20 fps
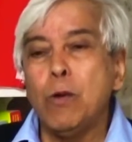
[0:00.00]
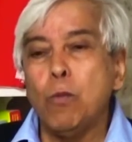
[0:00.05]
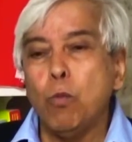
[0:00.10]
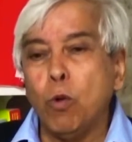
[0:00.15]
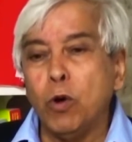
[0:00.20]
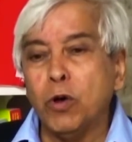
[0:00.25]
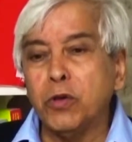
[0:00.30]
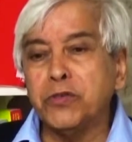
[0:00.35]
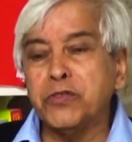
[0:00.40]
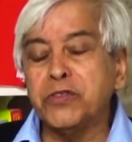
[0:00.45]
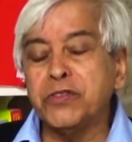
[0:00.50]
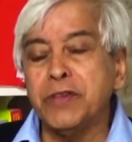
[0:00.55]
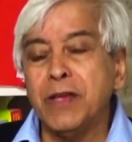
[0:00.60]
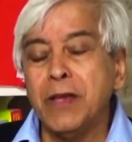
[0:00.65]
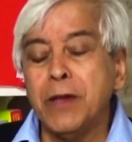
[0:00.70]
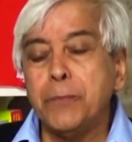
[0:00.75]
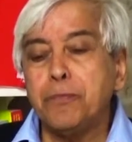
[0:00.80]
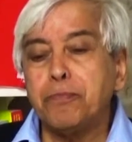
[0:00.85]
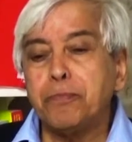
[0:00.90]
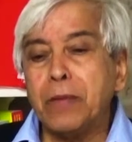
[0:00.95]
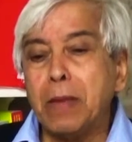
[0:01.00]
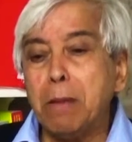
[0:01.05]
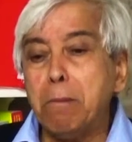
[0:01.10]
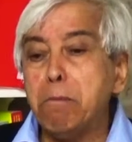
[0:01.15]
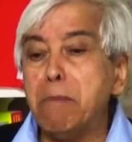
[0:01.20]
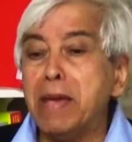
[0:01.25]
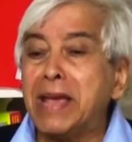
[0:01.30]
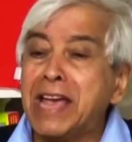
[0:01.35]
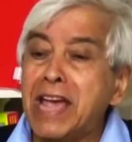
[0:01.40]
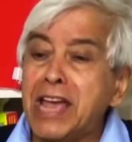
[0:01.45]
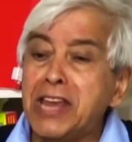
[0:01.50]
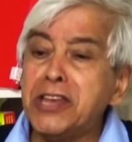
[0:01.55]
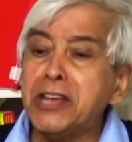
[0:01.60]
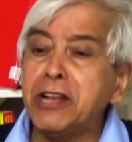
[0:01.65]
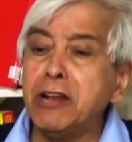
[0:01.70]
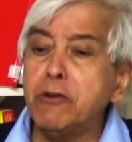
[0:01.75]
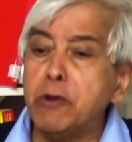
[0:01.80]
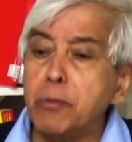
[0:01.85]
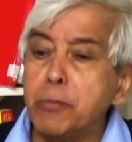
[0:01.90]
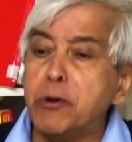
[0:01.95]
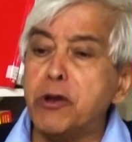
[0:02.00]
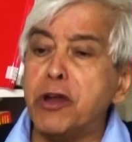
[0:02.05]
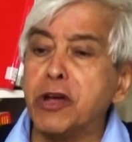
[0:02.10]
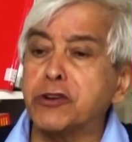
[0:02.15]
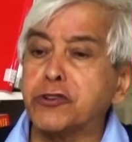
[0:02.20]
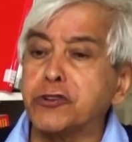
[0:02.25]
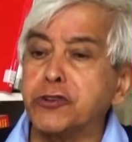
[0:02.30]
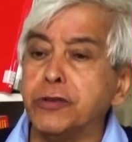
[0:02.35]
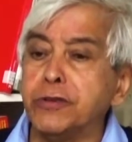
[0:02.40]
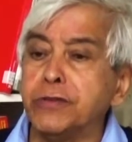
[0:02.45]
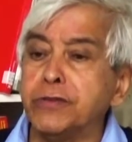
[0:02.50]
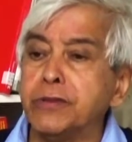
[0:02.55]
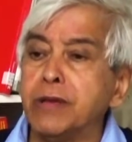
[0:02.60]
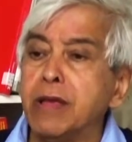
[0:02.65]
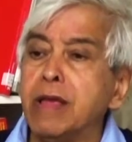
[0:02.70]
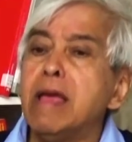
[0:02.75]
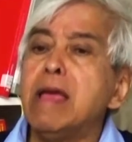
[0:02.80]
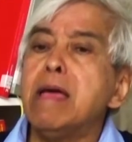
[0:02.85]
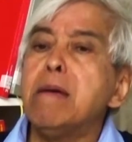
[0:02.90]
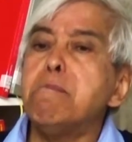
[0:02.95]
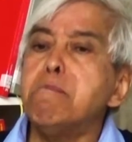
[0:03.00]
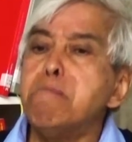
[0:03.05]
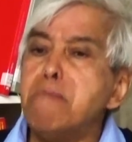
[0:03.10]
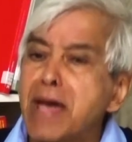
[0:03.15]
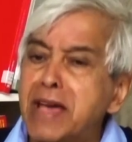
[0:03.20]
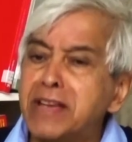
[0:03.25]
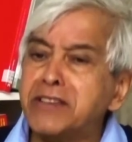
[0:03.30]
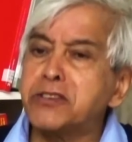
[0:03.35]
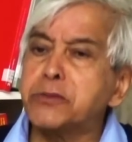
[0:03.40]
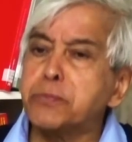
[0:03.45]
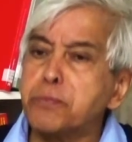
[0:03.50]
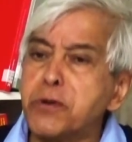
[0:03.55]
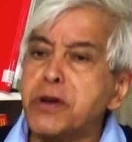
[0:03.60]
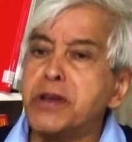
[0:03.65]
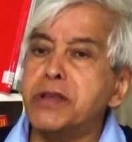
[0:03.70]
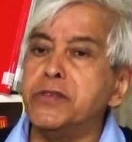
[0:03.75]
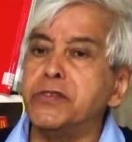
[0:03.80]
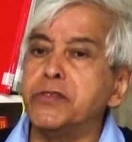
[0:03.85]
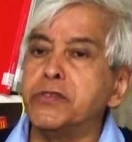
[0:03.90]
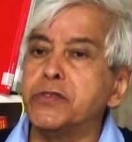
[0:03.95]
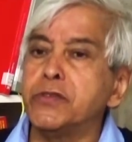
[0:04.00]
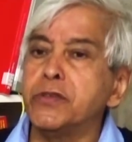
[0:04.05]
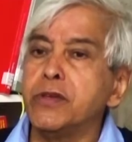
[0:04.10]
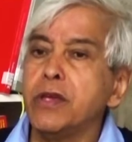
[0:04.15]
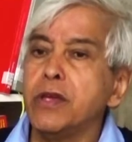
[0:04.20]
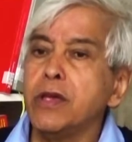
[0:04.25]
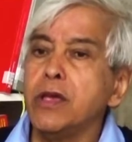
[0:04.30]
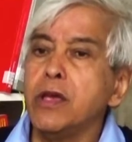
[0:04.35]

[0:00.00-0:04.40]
was mechanical reproductions, mass prints.